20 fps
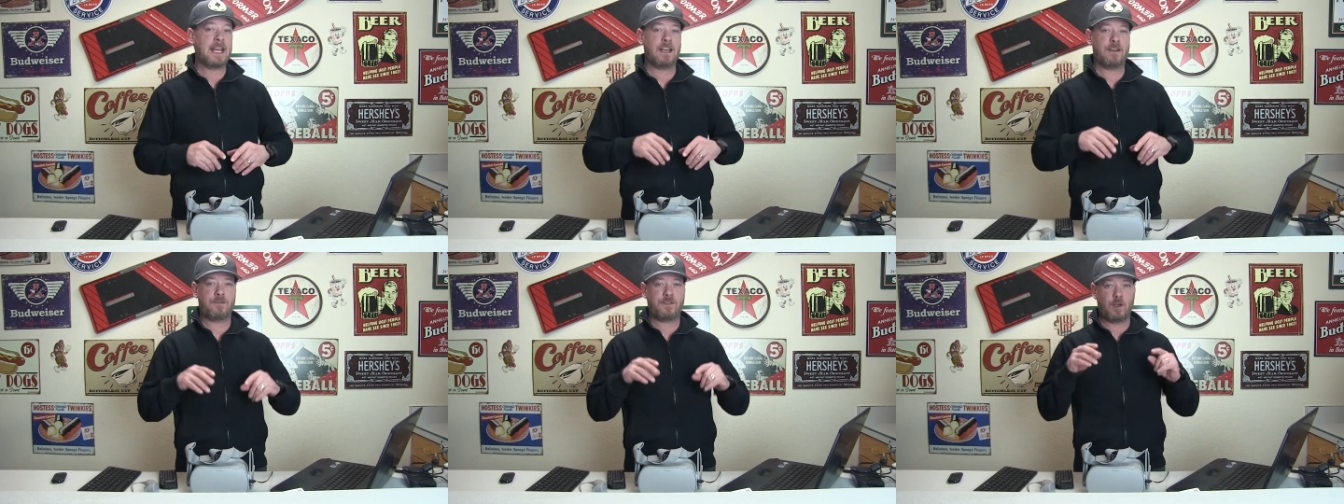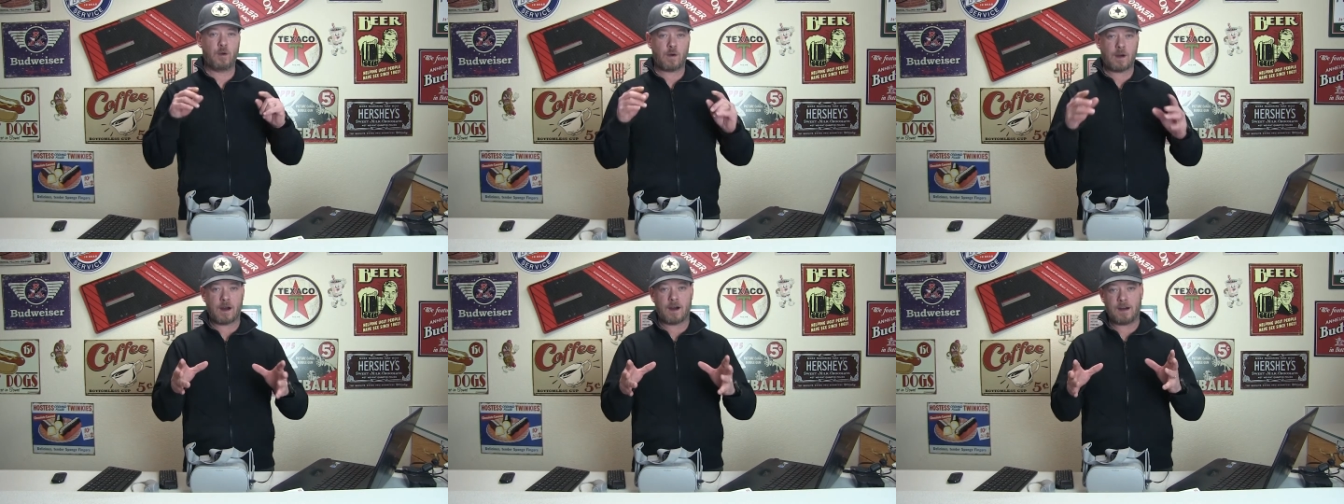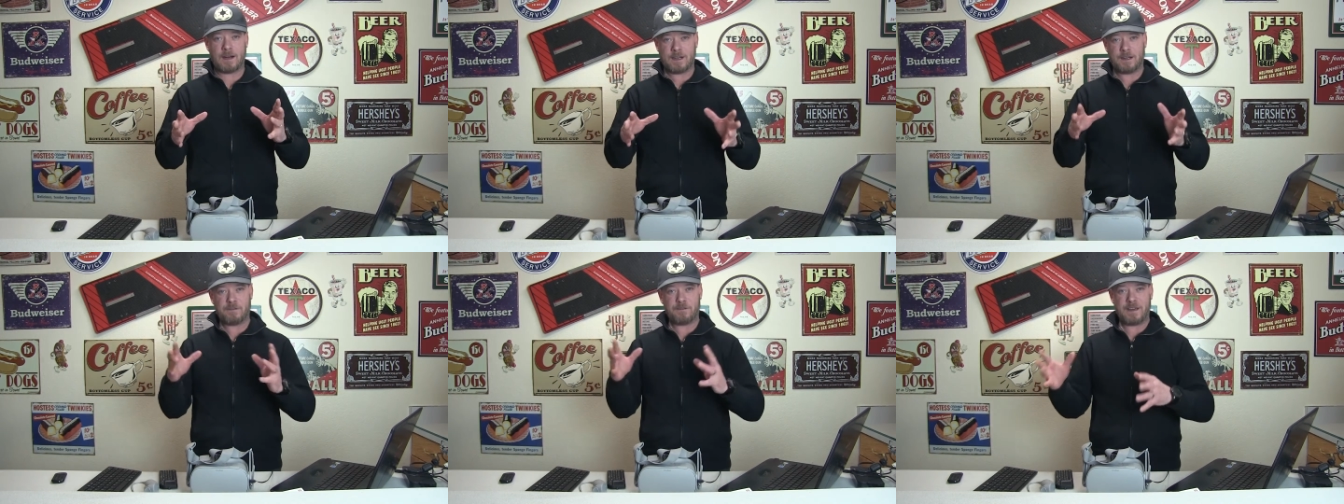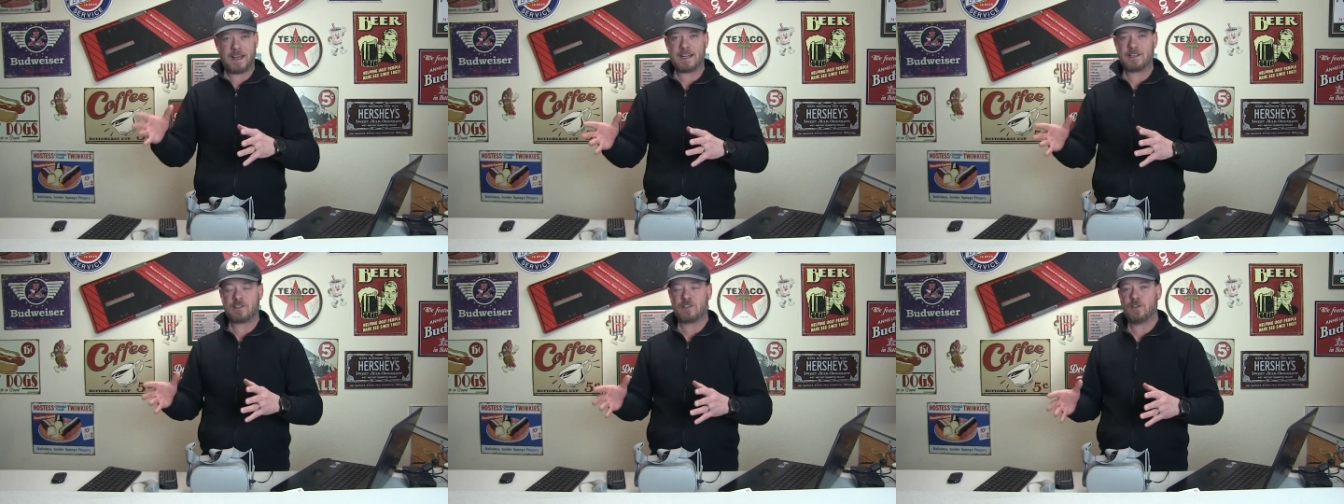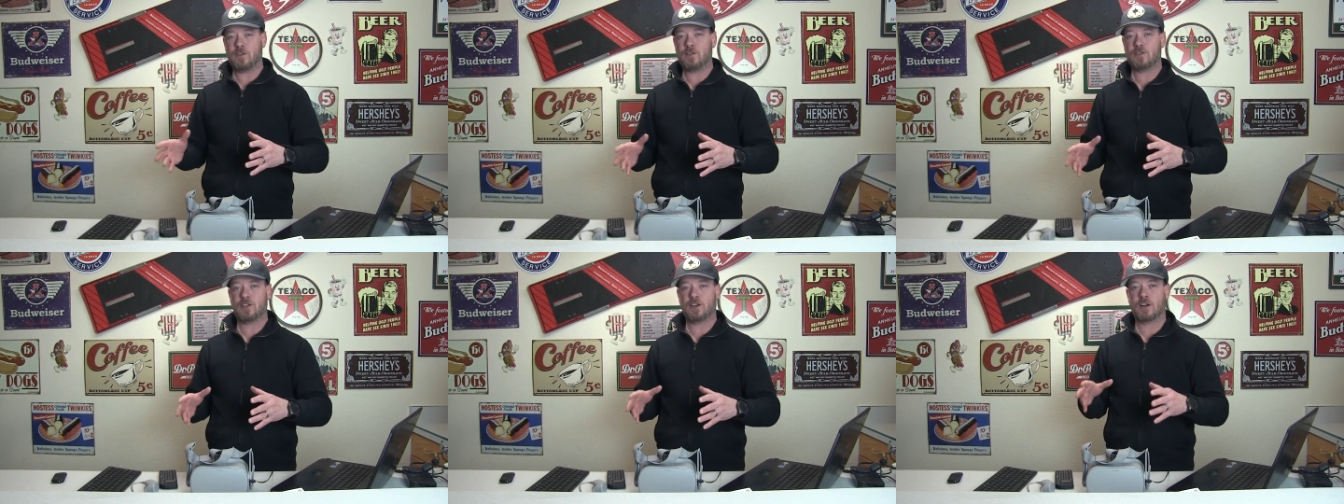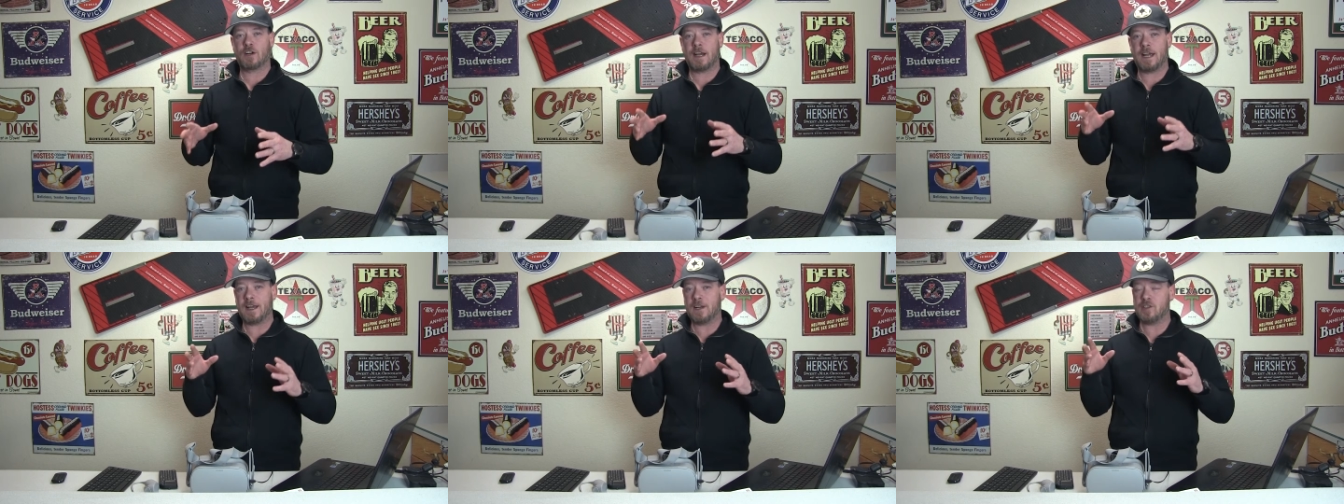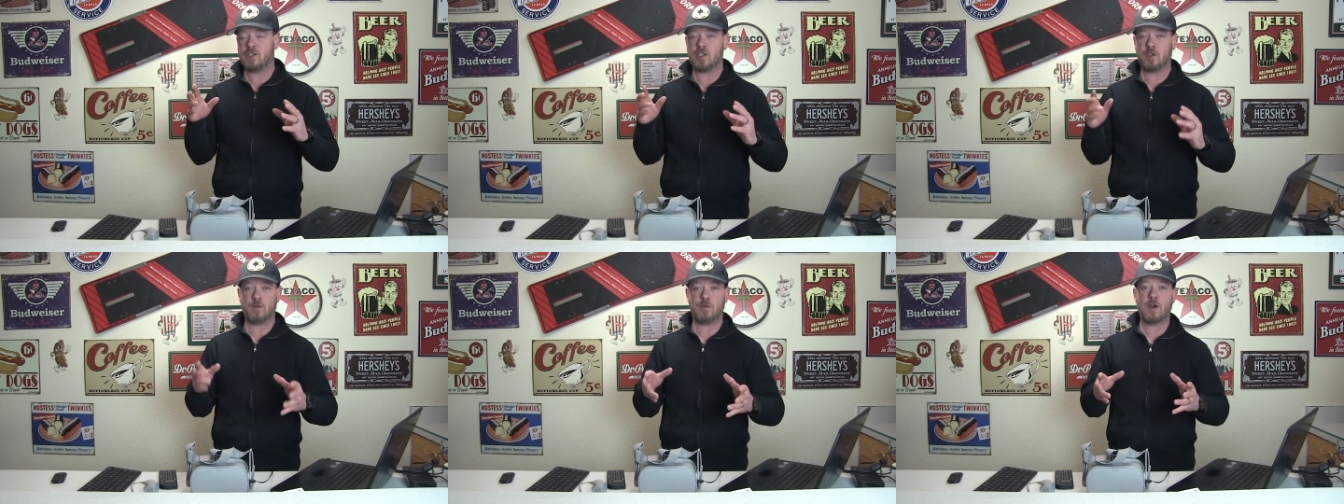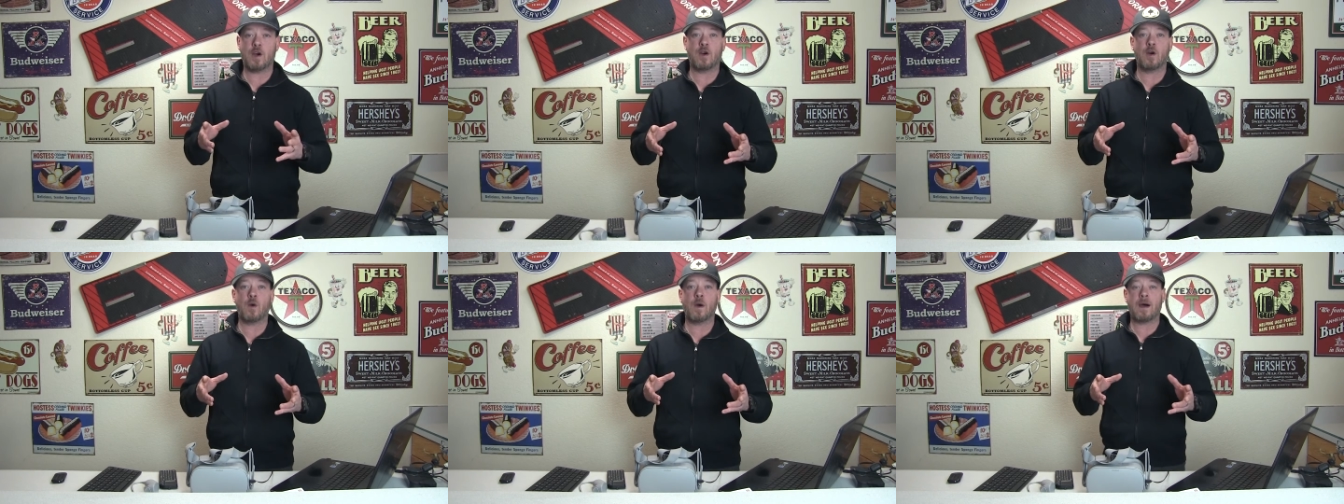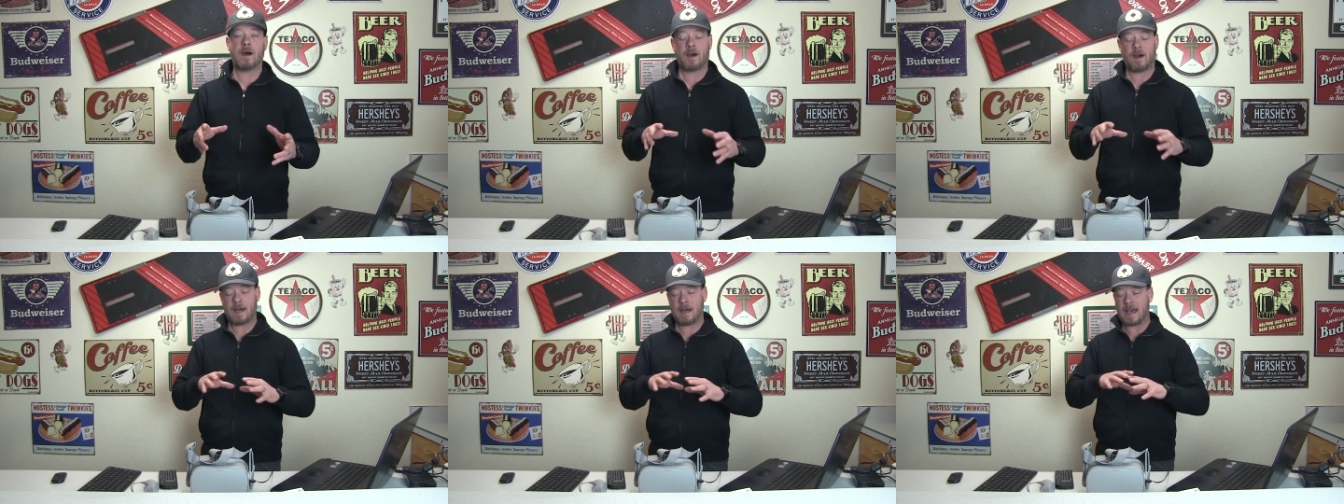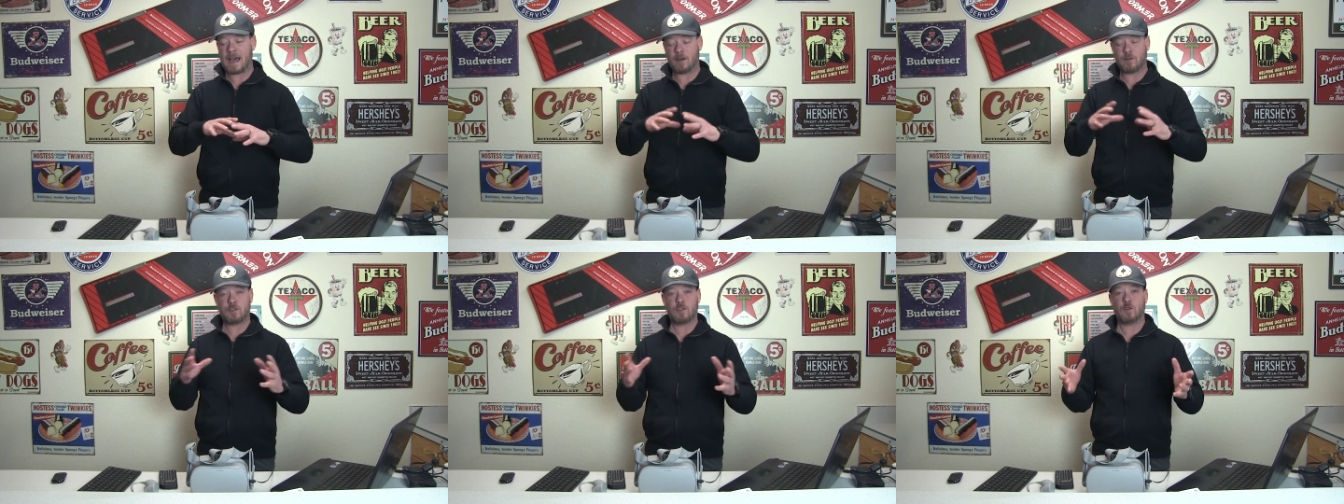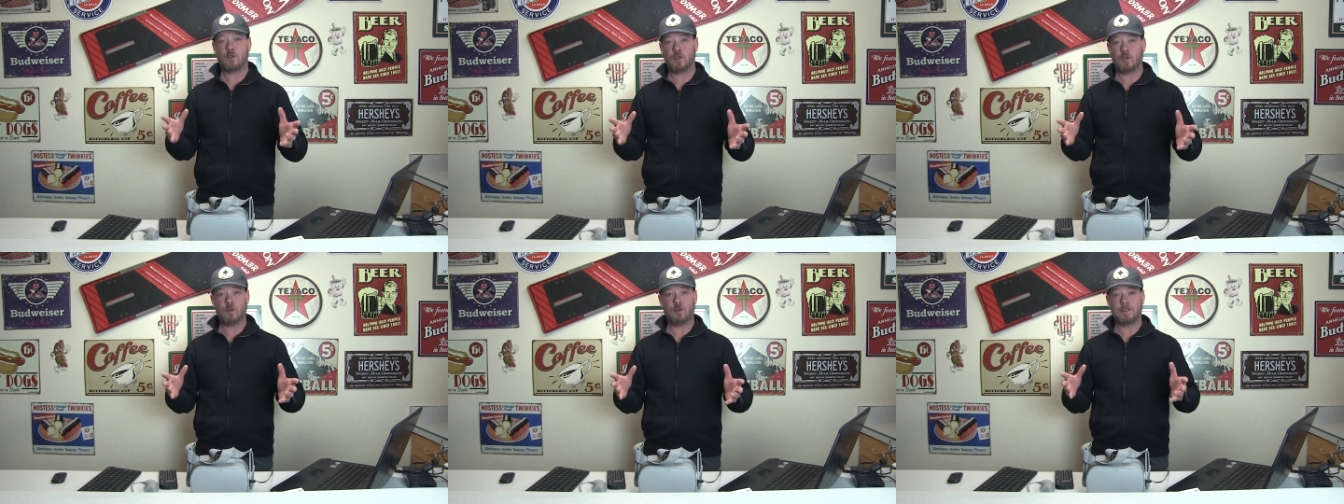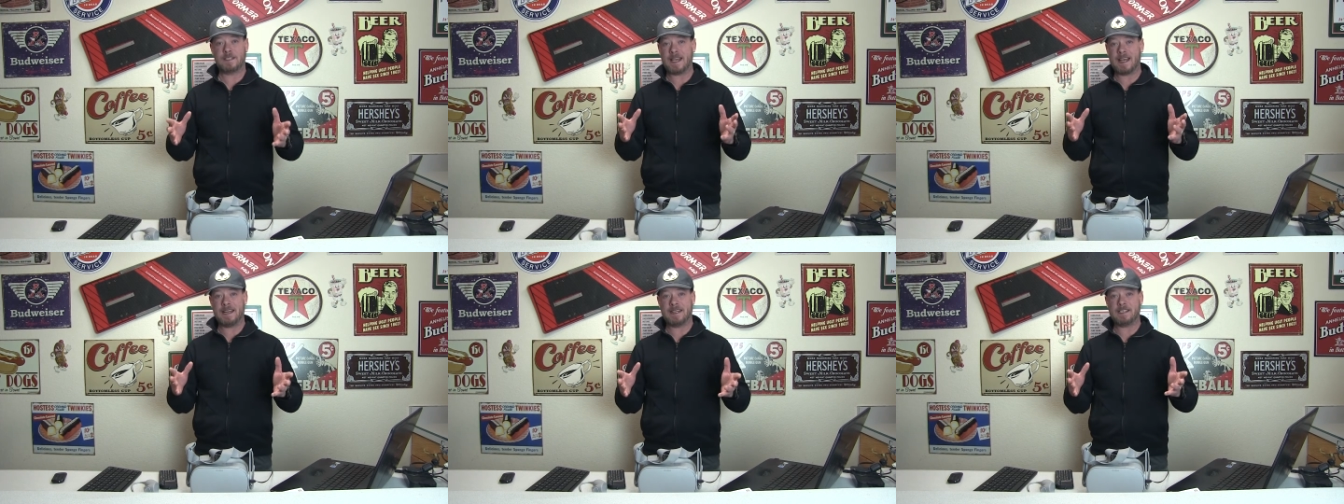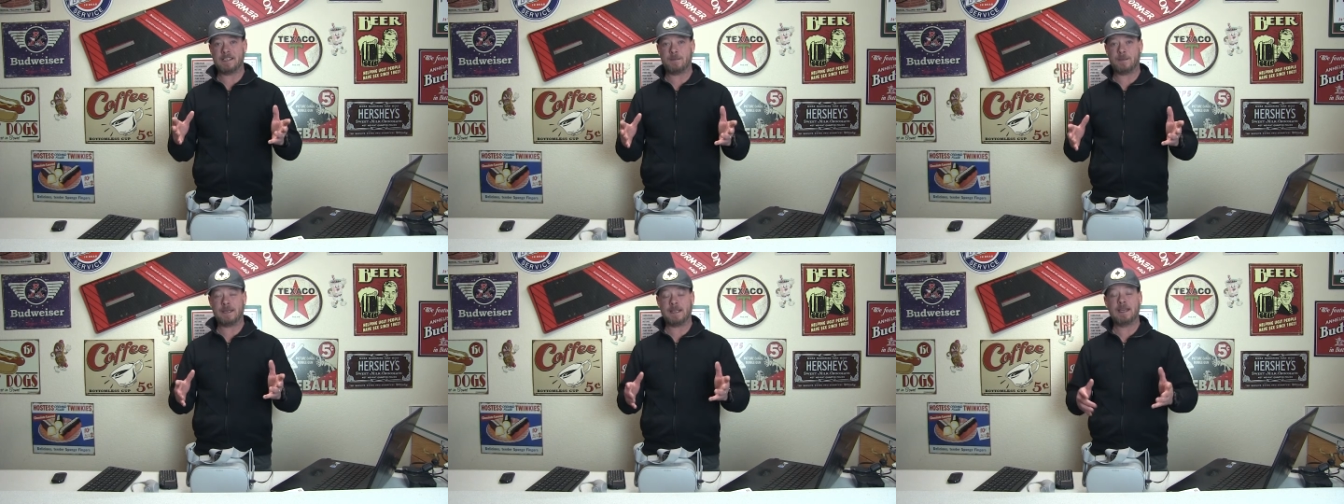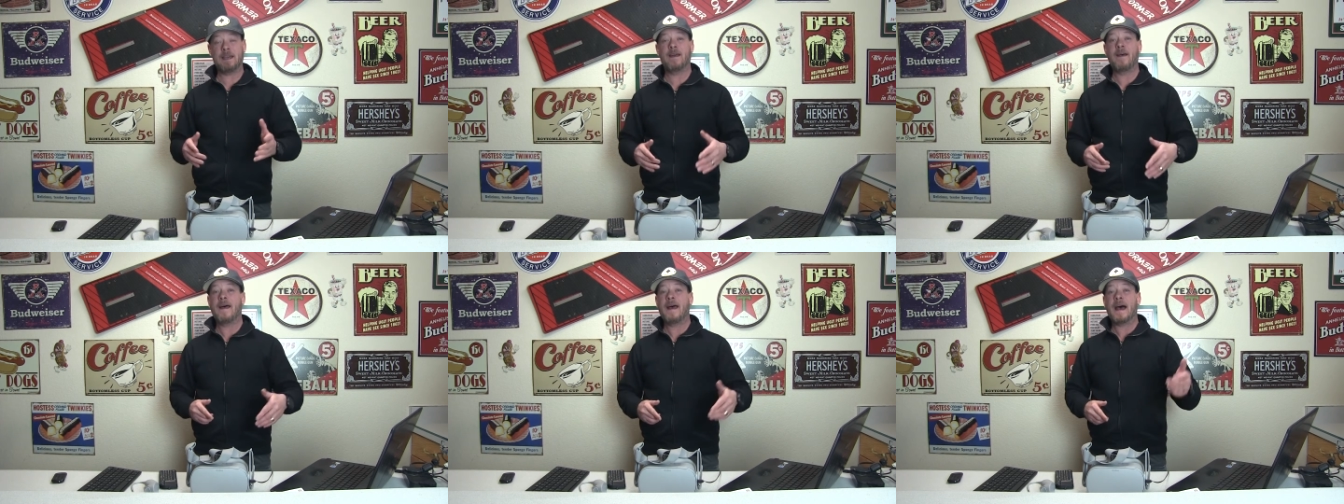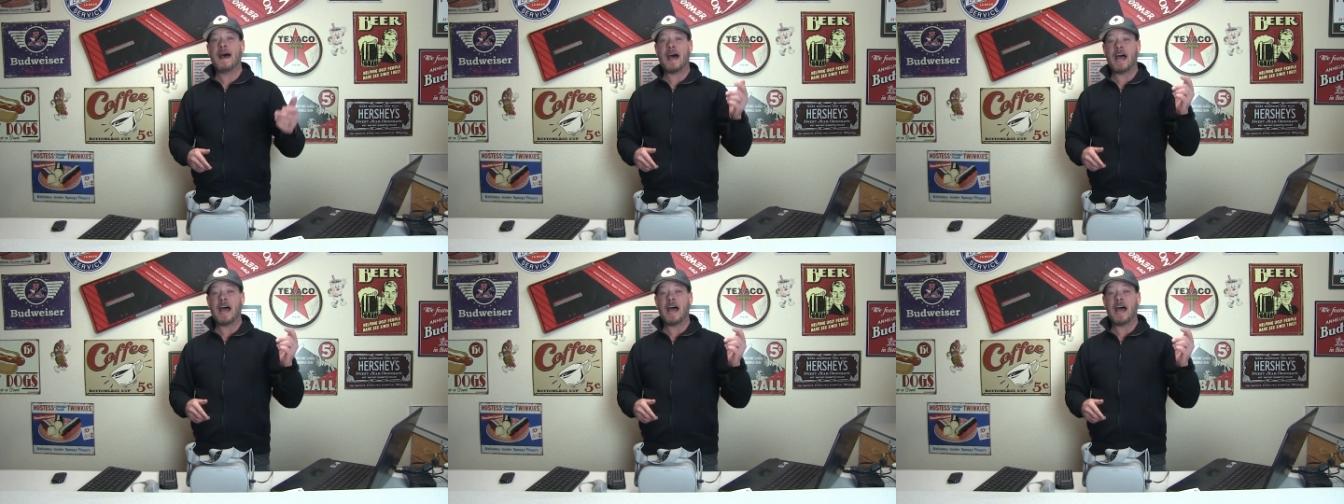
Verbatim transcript: If you are an advanced user and you know how to use ADB,